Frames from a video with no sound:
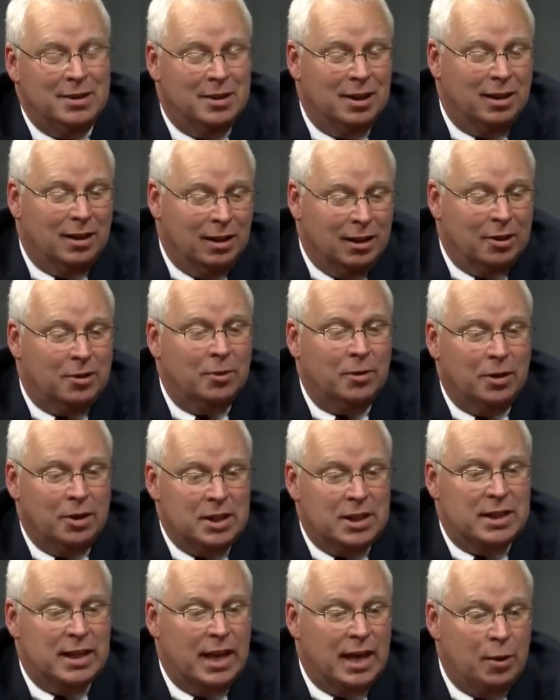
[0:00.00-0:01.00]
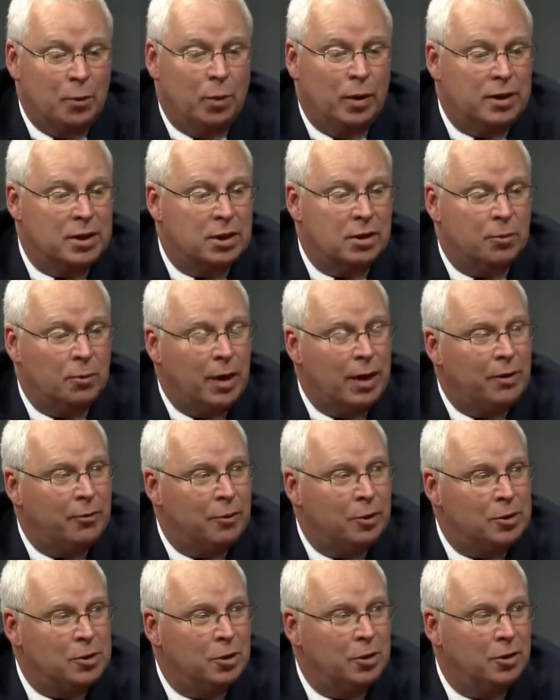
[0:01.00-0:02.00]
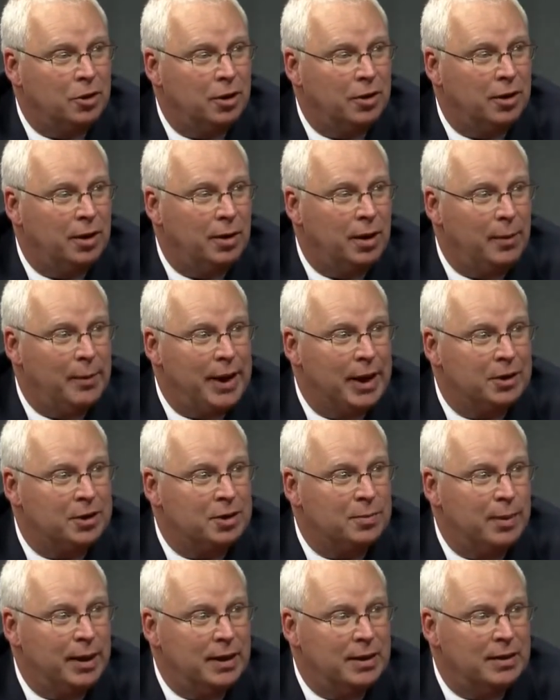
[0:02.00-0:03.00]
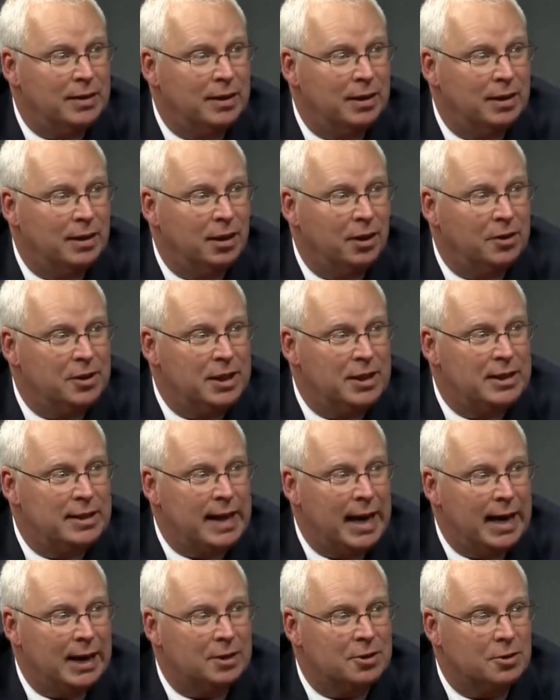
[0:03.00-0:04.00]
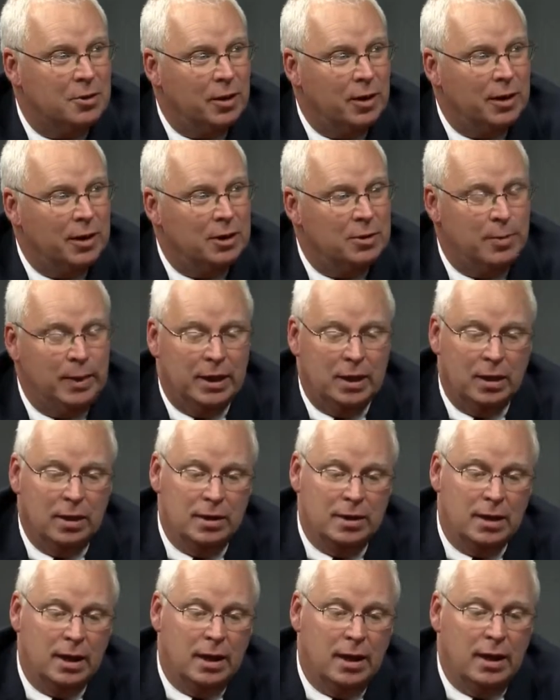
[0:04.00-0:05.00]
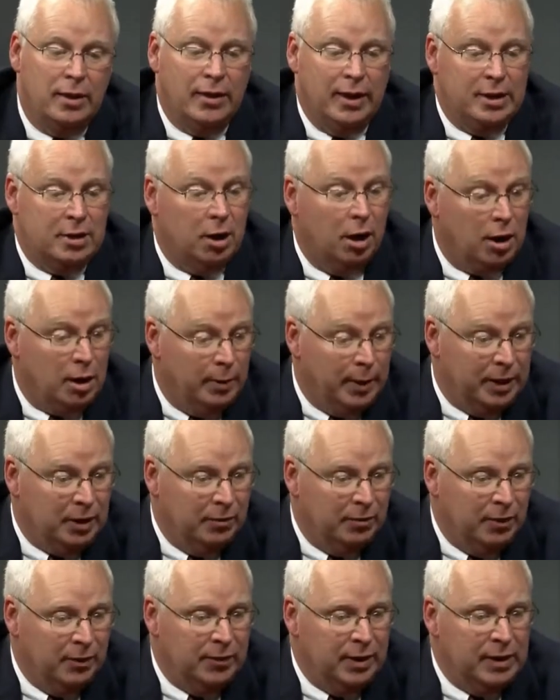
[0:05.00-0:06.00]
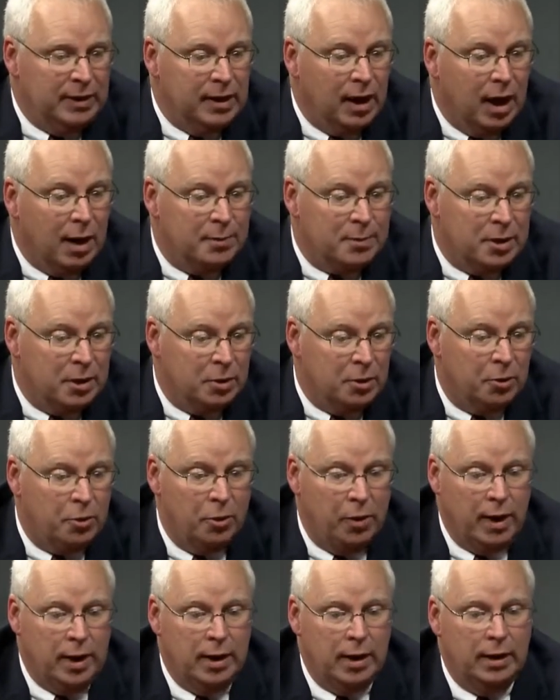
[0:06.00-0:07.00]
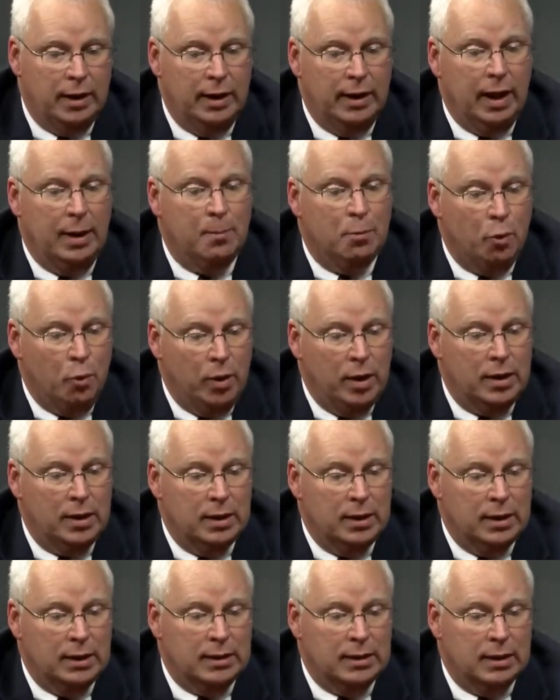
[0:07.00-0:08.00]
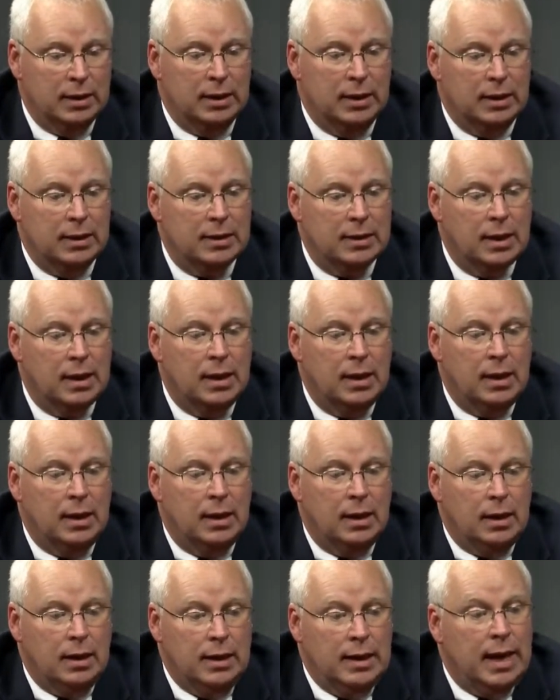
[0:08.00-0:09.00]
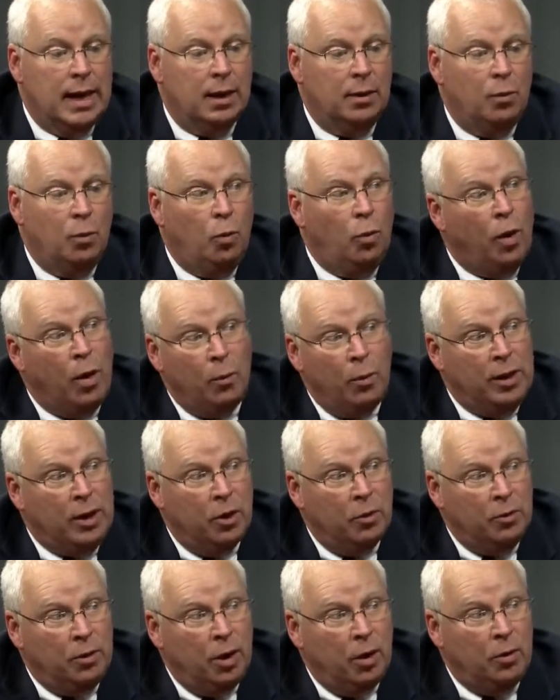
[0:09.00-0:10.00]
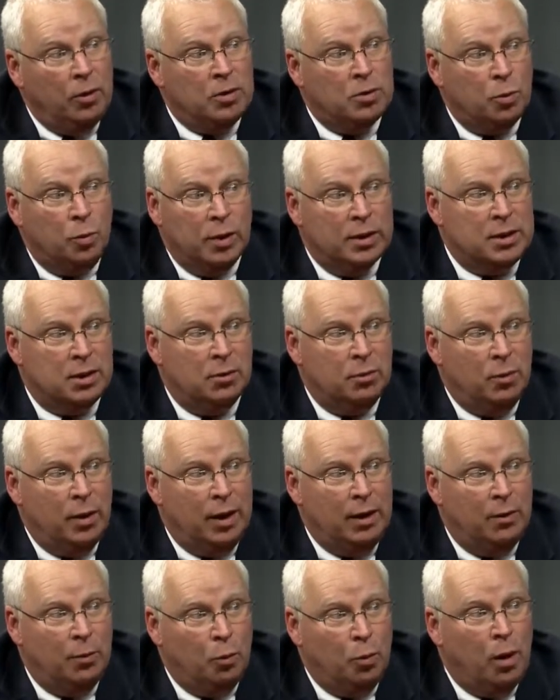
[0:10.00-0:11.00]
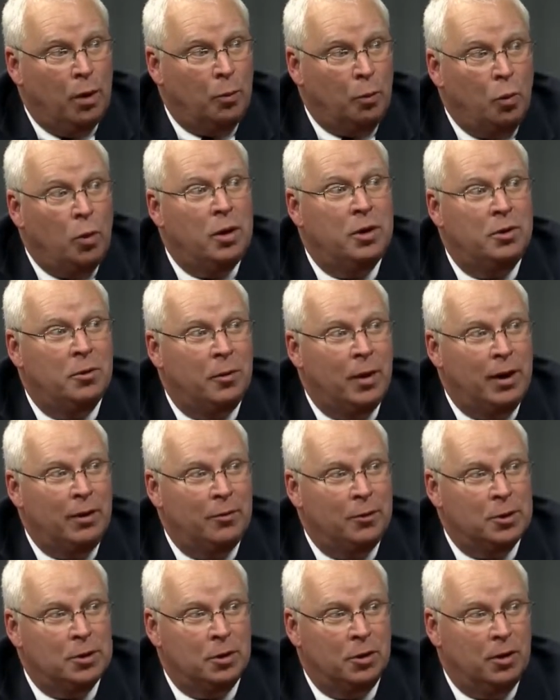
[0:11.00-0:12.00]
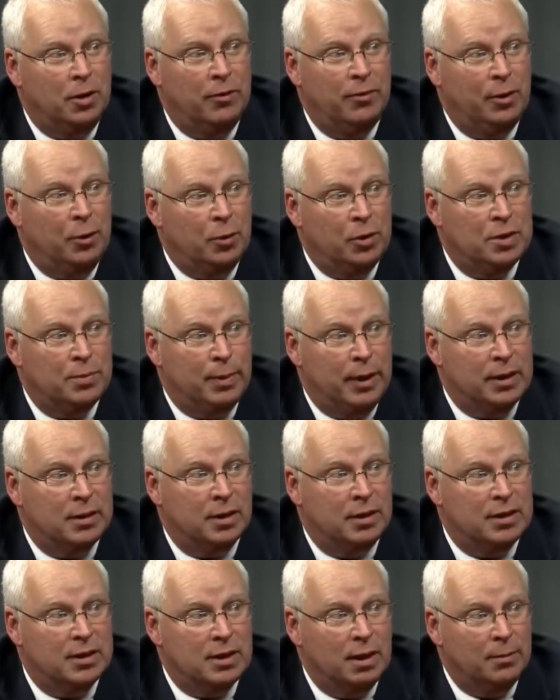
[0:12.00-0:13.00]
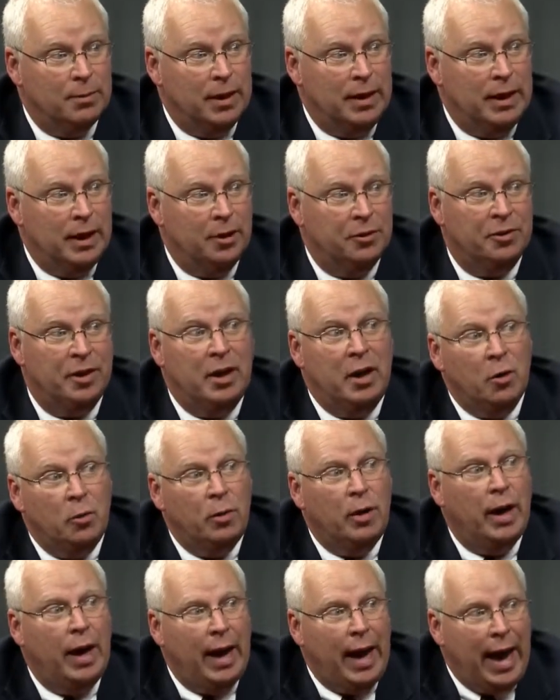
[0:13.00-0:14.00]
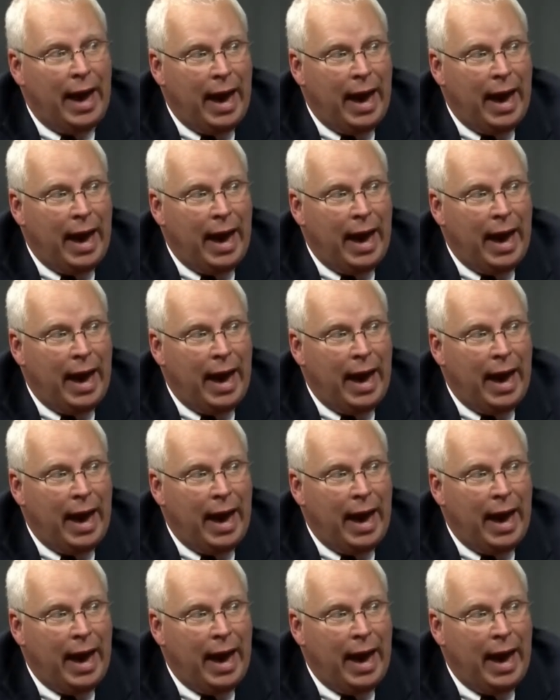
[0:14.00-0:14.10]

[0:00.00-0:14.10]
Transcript: to literally say what's the rate of return on the amount spent on these tax credits, because they talk about the 50 jobs that are created and they point to these things, yet what we don't know is what would the rate of return if it was spent on something else. They don't